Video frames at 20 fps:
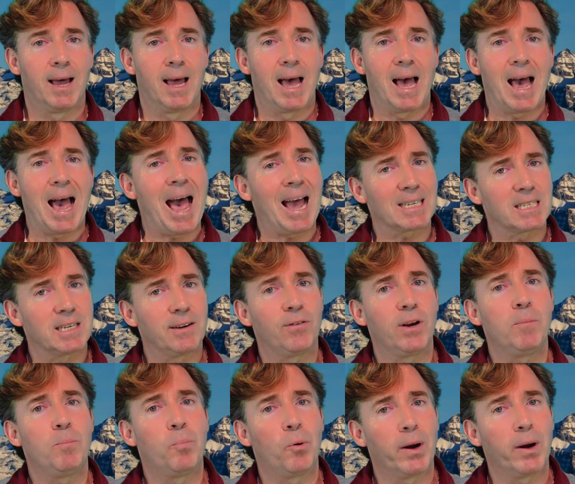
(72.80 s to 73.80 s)

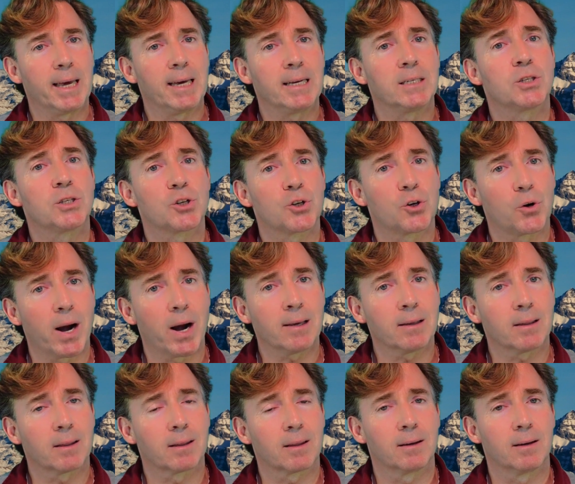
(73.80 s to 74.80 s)
actively bringing
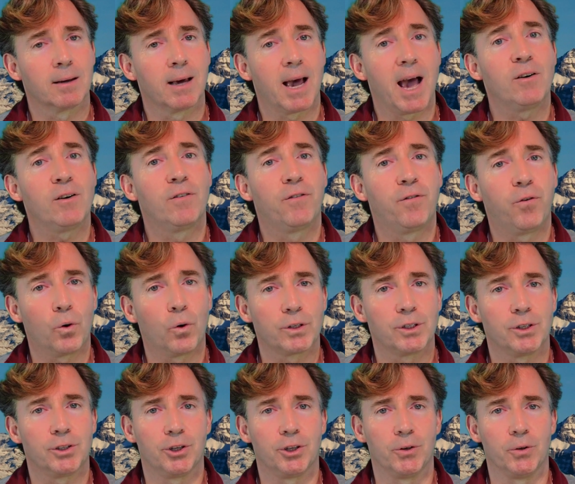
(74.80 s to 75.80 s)
strength and
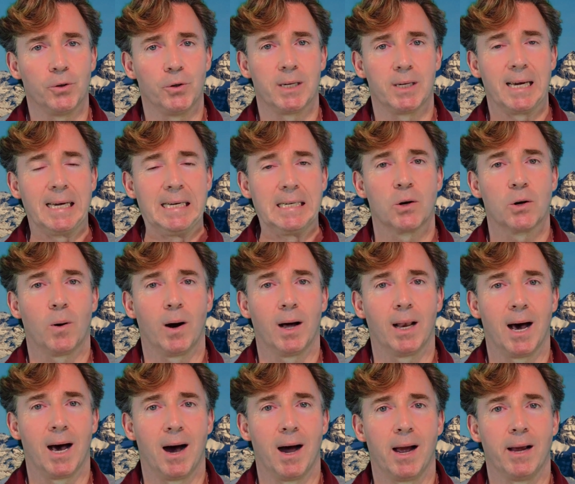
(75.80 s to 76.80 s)
fortitude into our
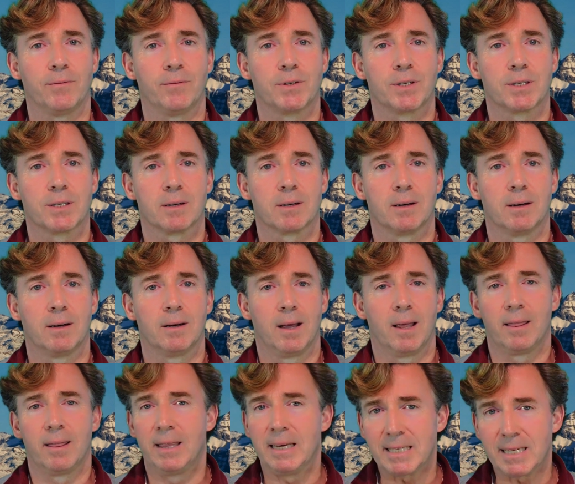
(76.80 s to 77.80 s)
lives.
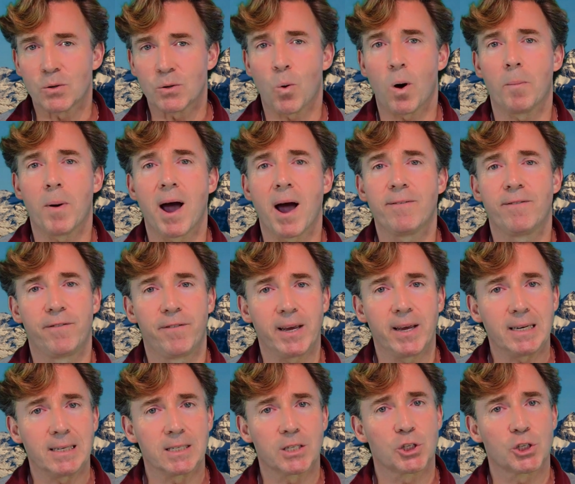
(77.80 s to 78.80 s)
This is what my
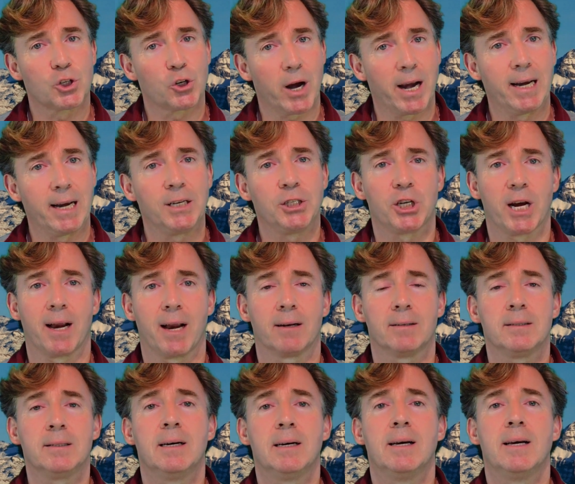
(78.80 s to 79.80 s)
fitness training
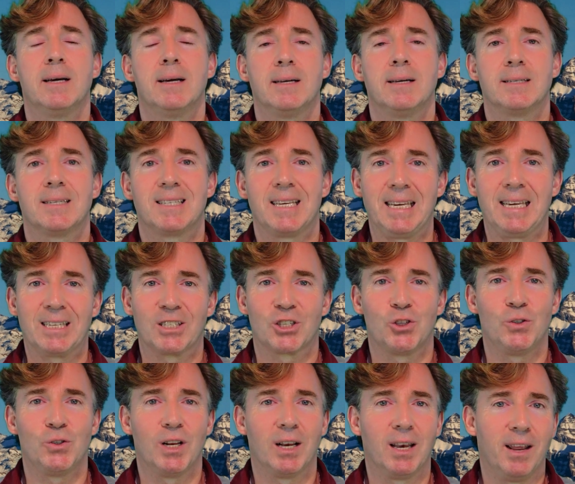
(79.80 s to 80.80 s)
channel seeks to
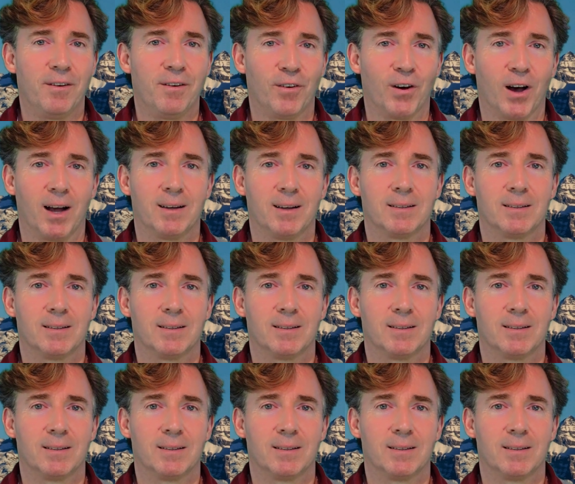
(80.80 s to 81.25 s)
deliver.